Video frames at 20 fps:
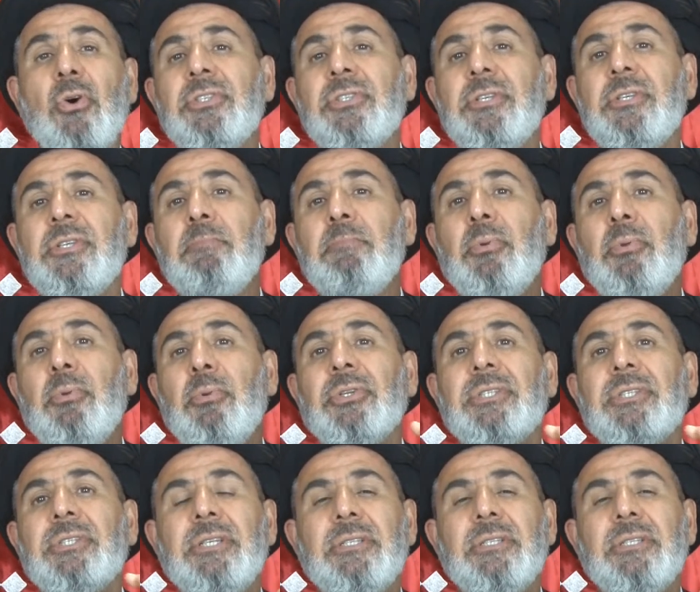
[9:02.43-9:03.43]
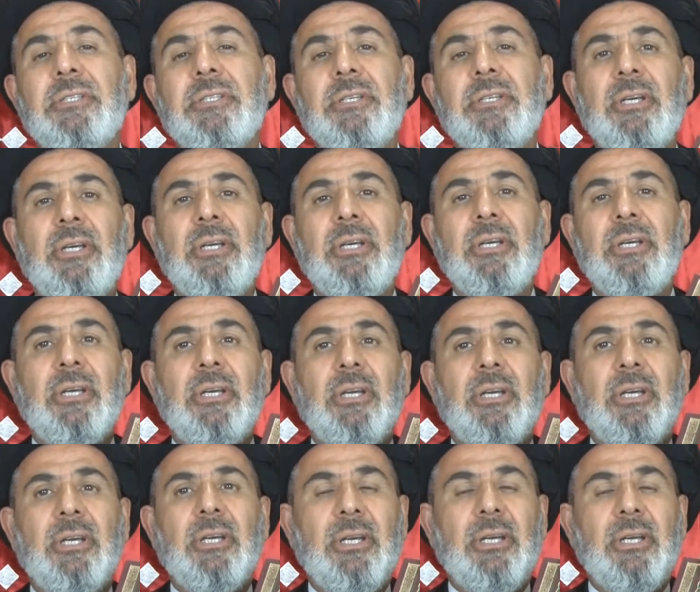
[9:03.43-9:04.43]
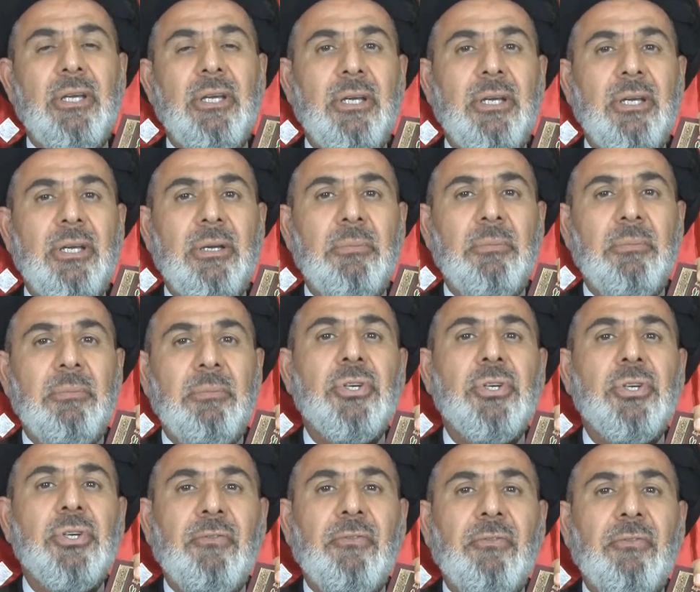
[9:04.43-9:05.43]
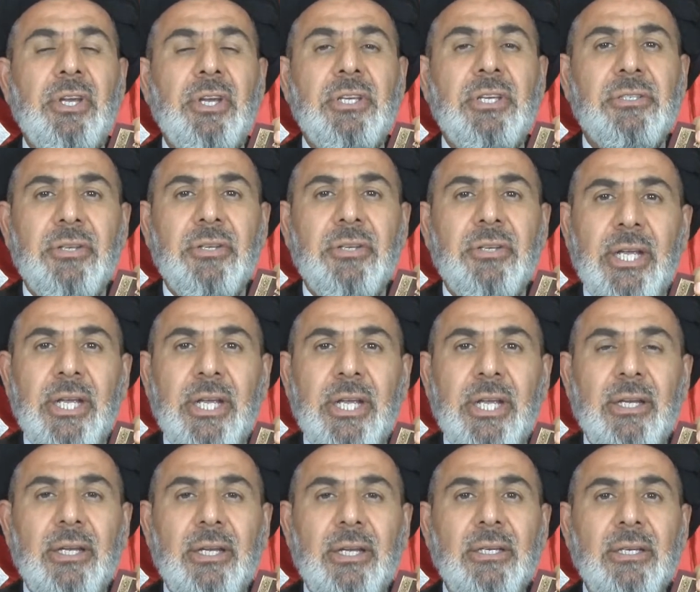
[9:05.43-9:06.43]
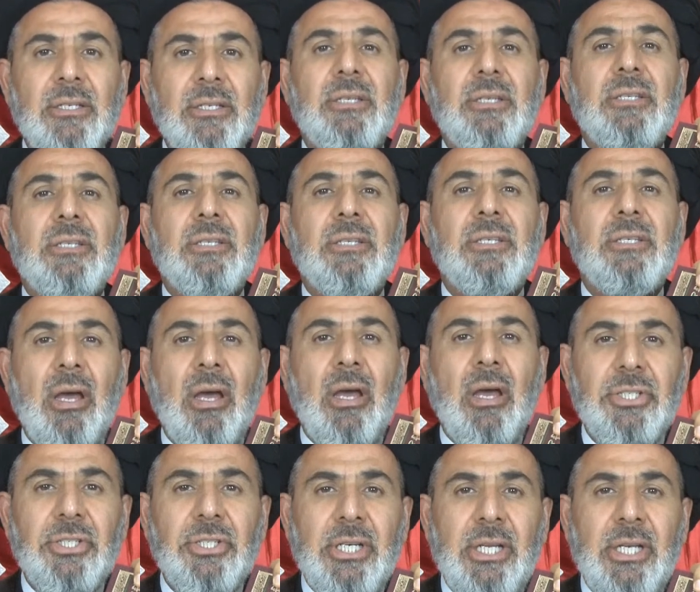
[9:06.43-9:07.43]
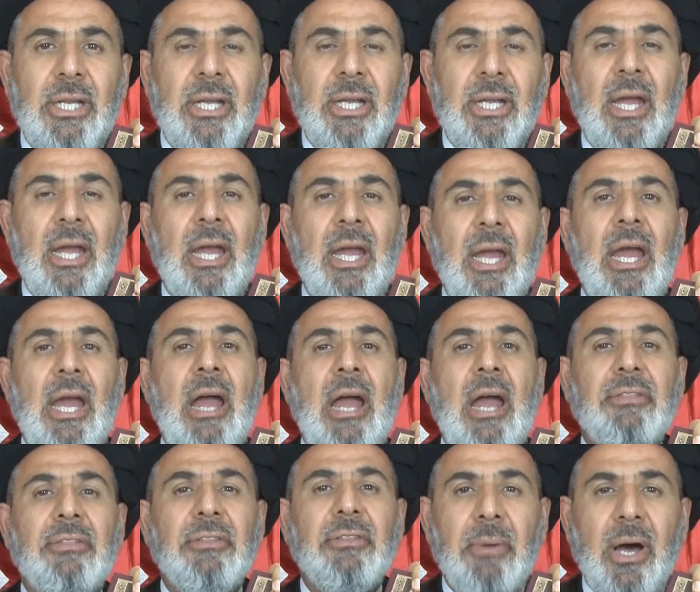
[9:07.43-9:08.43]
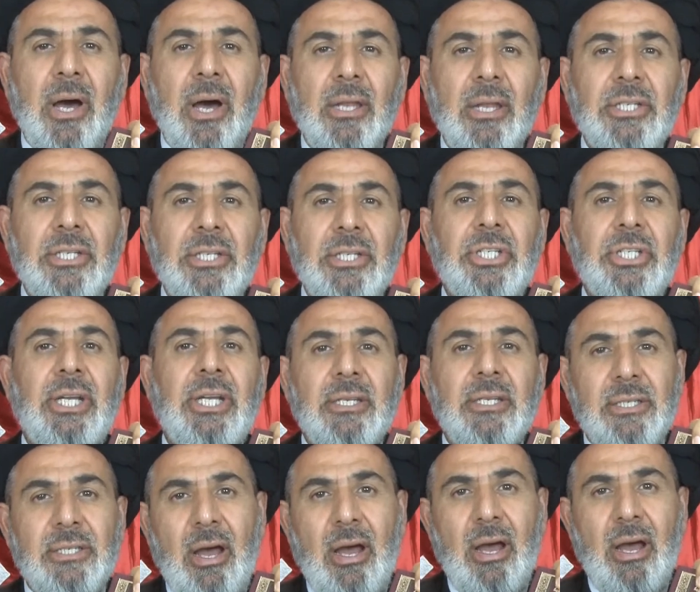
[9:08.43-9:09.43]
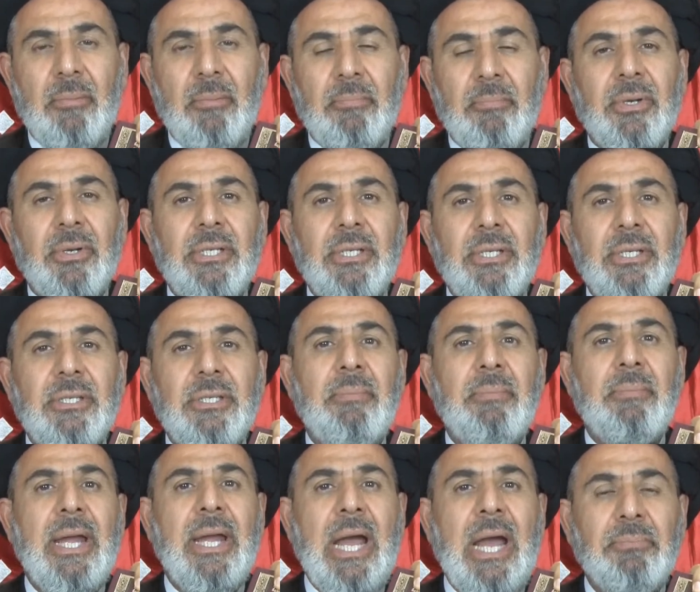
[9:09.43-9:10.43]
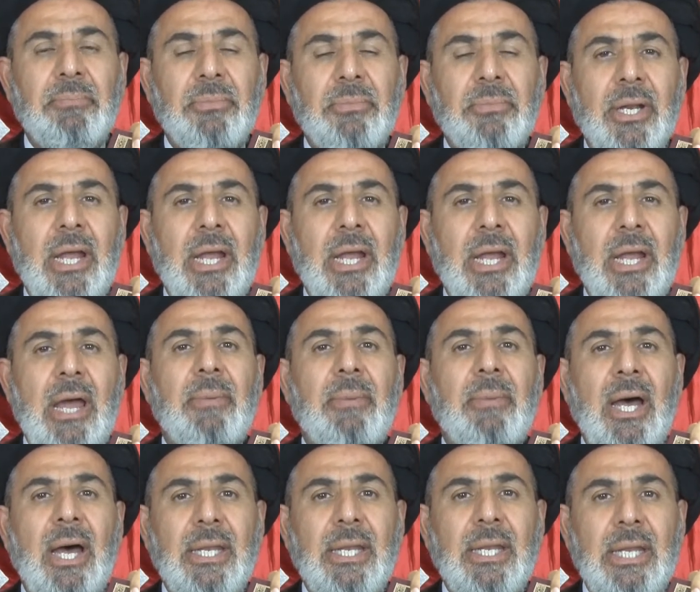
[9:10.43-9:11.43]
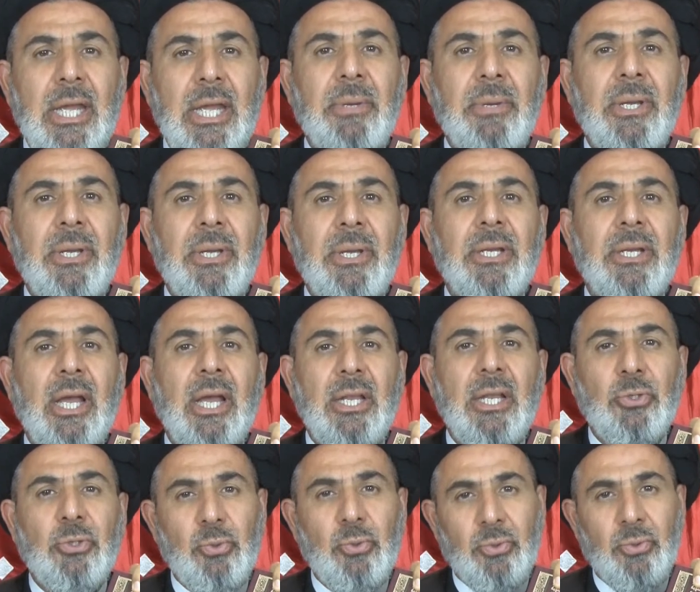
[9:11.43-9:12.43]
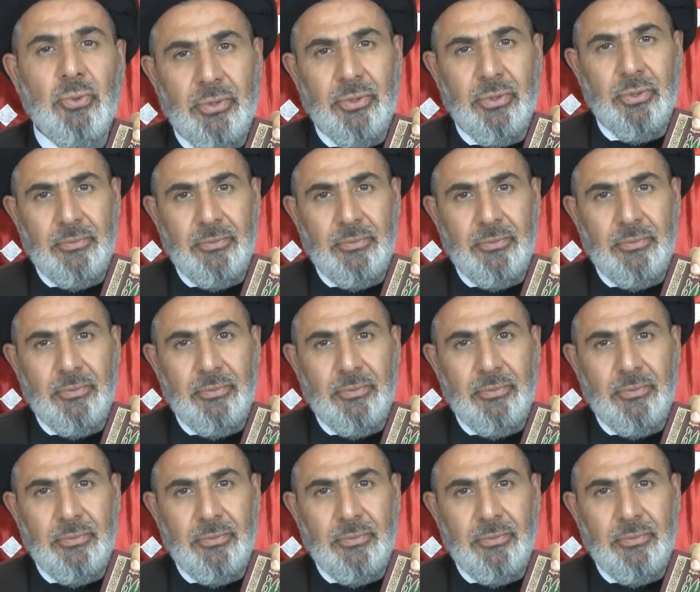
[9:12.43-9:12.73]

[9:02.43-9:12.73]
important books of history, sociology, anthropology in Islam, written by Abdul Rahman ibn Khaldun.